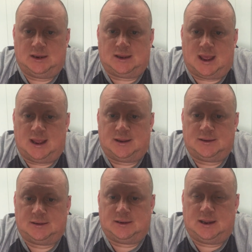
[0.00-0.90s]
Now
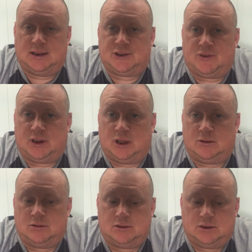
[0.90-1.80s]
in this
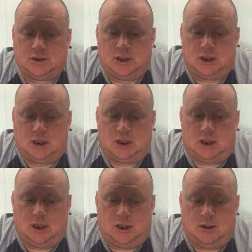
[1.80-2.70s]
video
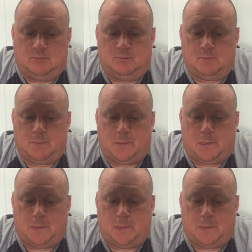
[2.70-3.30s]
I'm